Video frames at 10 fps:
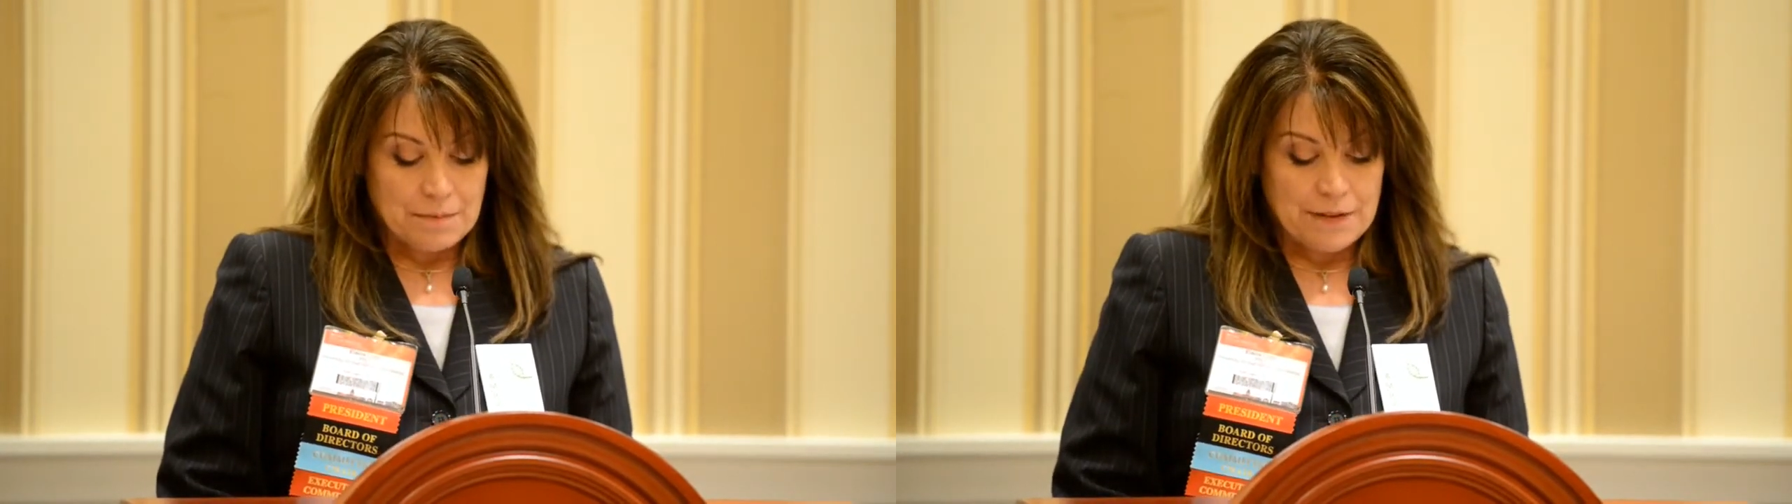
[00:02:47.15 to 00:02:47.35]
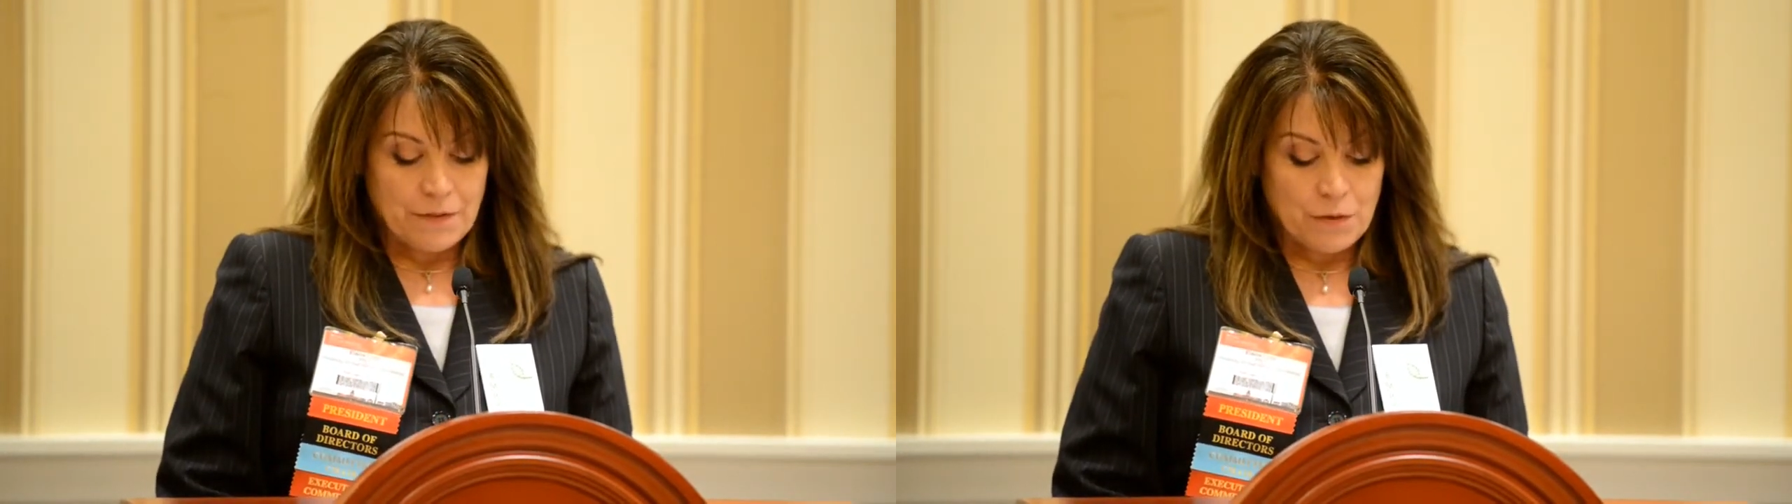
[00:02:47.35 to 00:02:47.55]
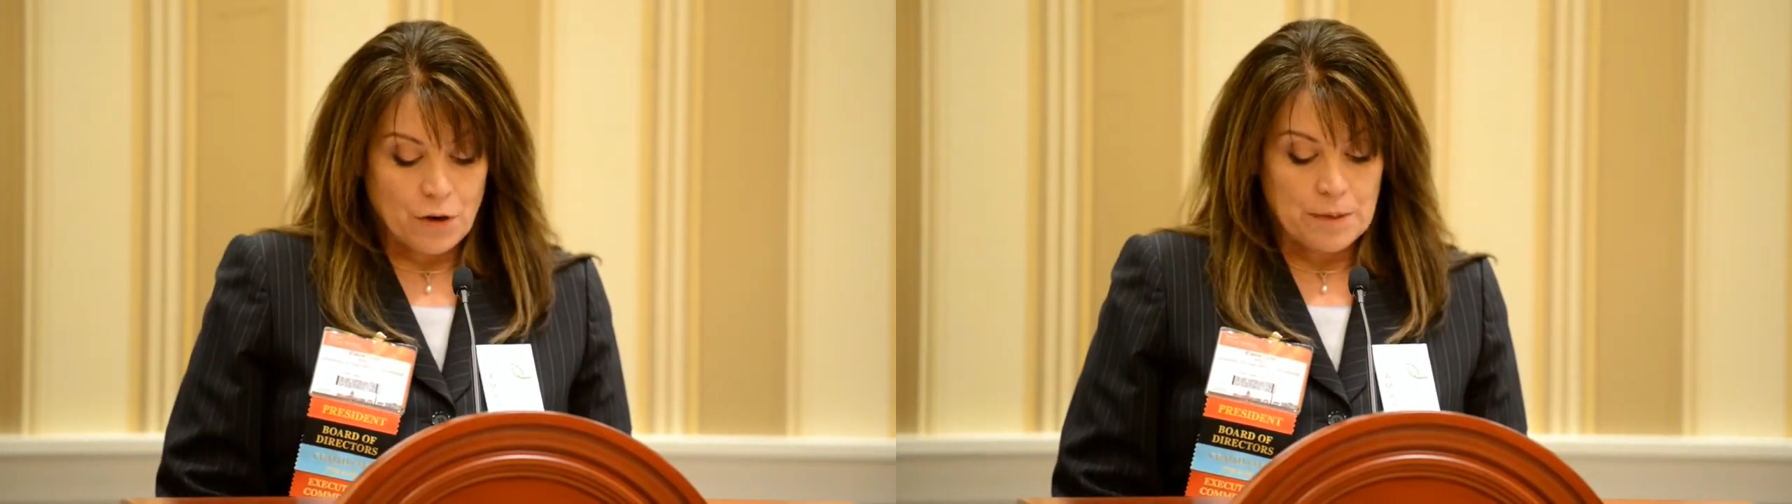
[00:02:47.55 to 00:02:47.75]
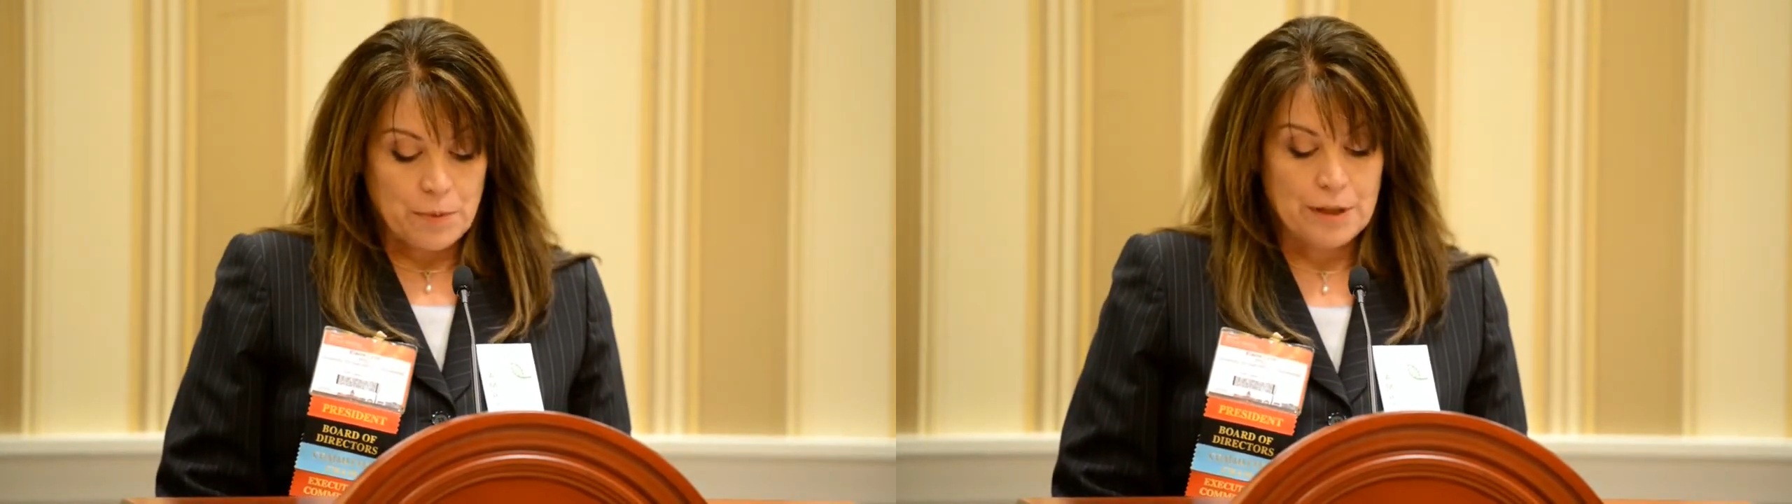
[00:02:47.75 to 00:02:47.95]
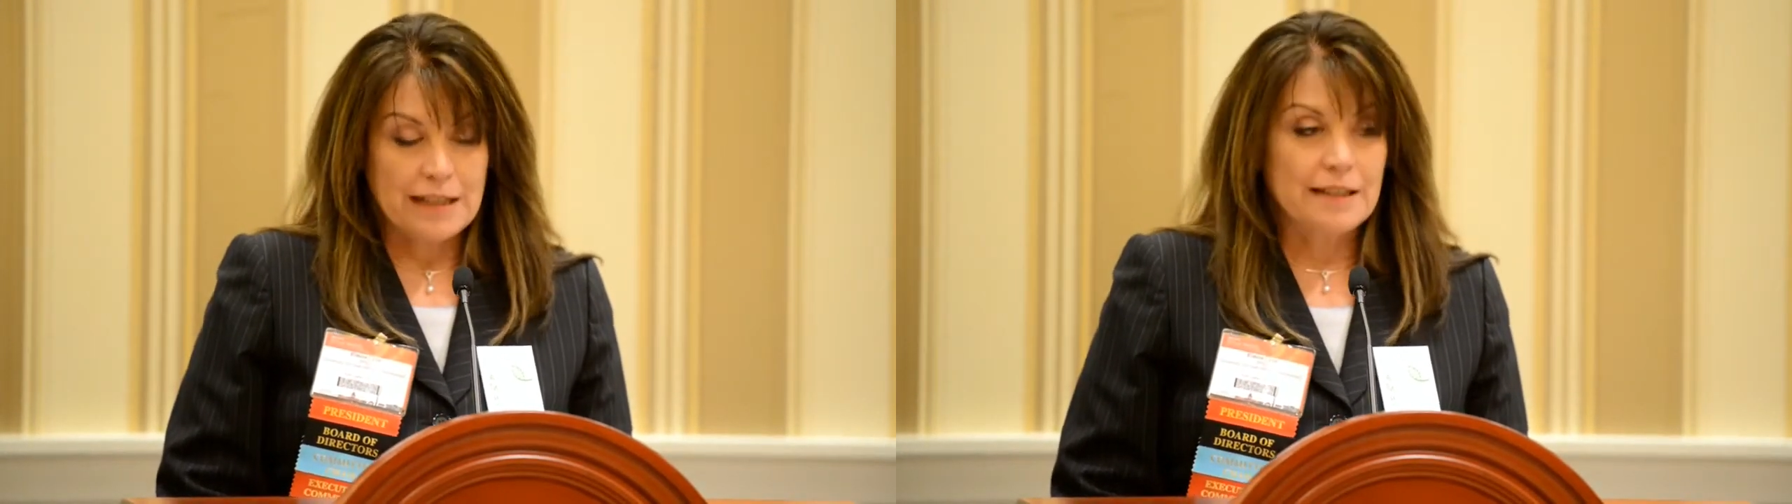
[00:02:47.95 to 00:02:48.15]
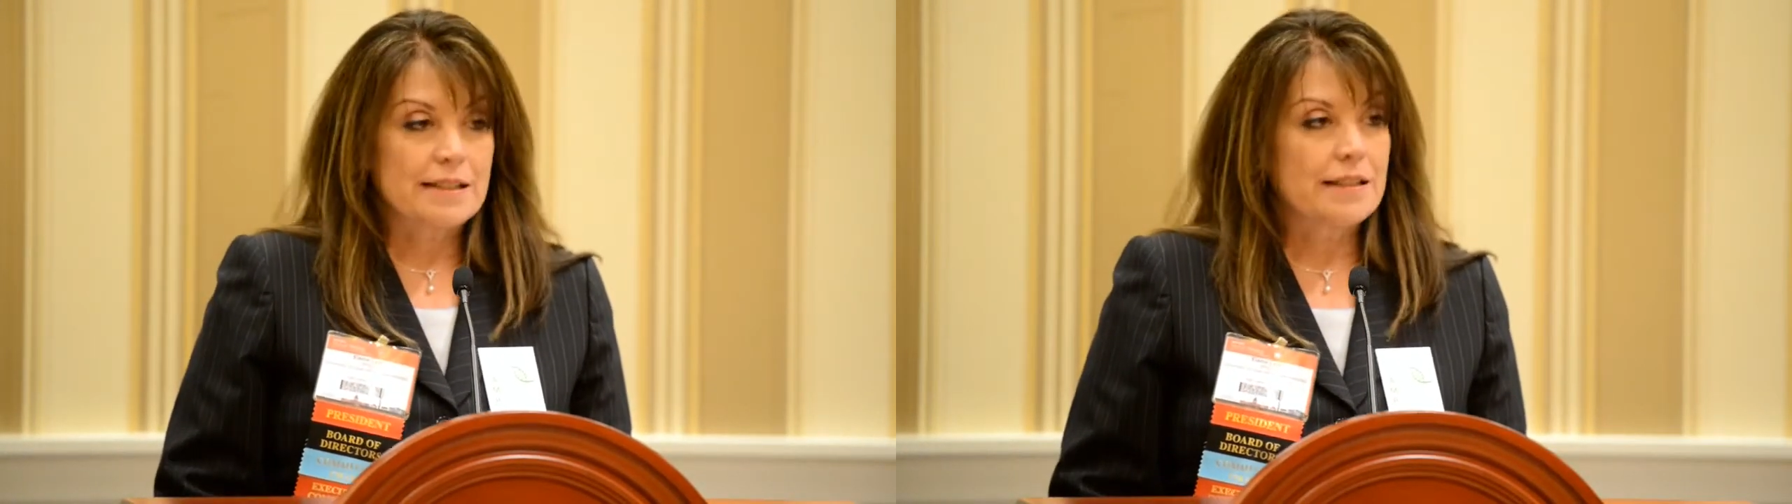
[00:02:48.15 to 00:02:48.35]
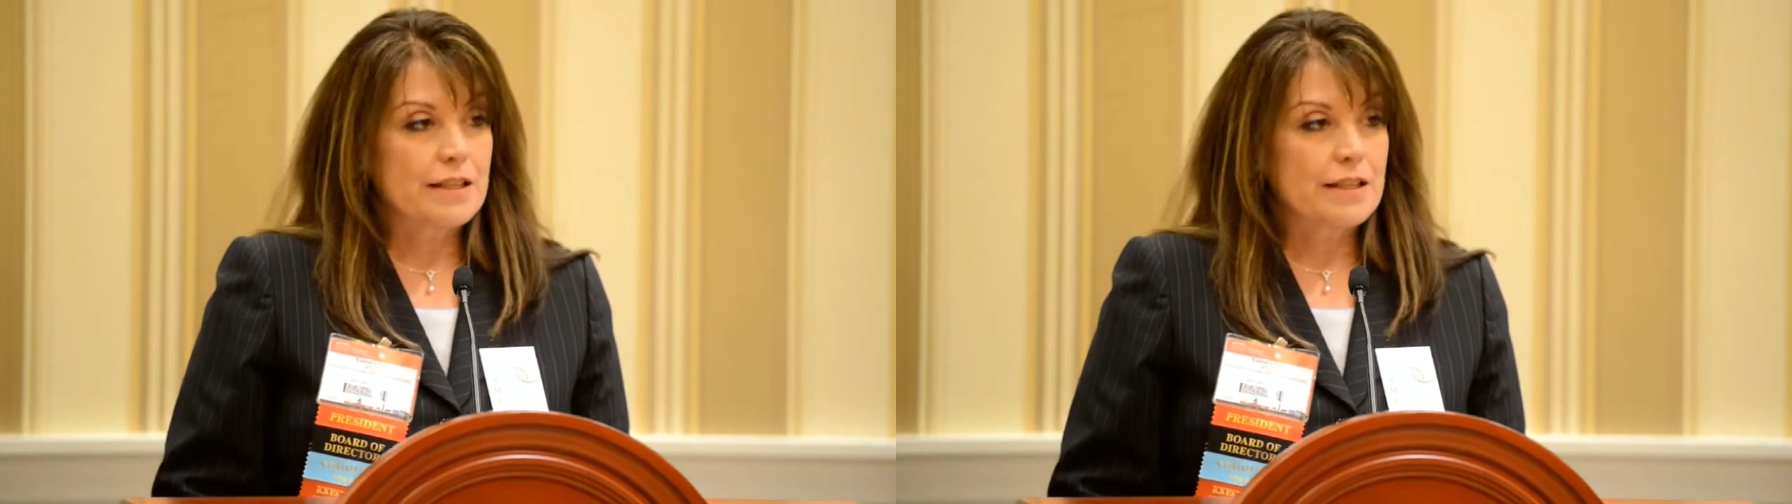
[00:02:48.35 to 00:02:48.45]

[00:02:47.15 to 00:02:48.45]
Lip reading: before putting this